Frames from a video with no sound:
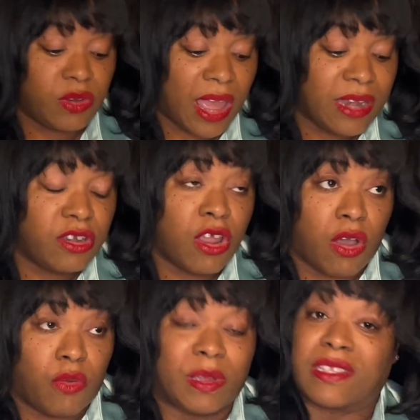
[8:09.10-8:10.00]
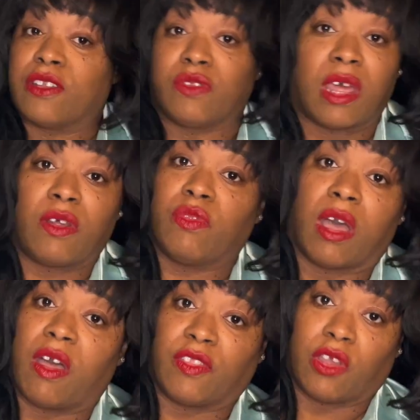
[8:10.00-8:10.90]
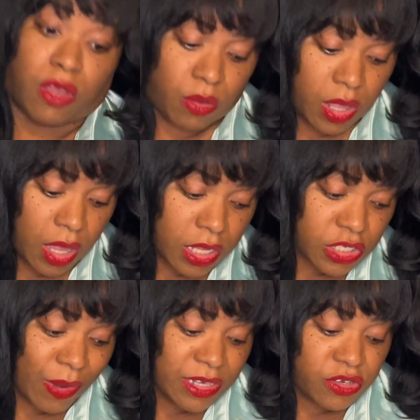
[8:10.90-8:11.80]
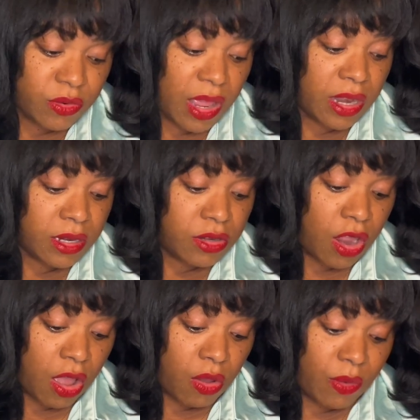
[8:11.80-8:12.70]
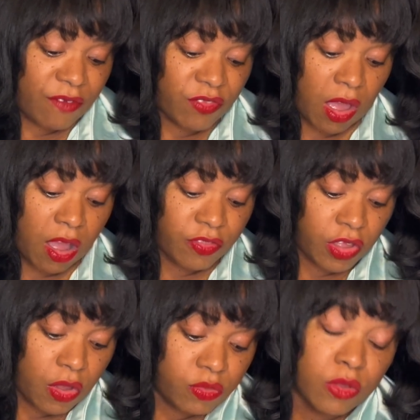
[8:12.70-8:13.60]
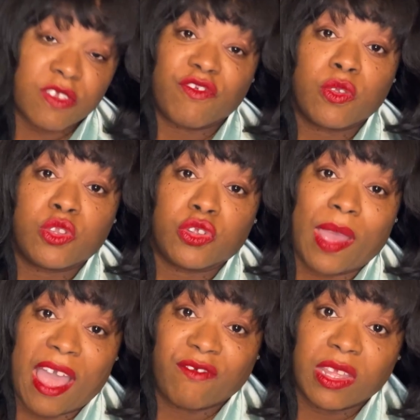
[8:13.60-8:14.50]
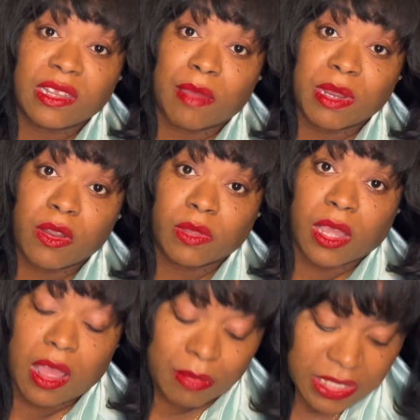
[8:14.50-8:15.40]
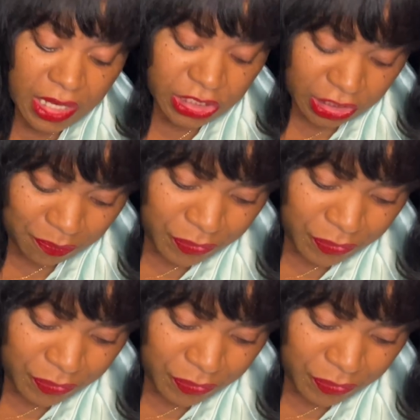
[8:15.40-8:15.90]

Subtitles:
not know because I do not own the on-the-go. So I do not know if the on-the-go, those of you who do have it, let me know in the comment section.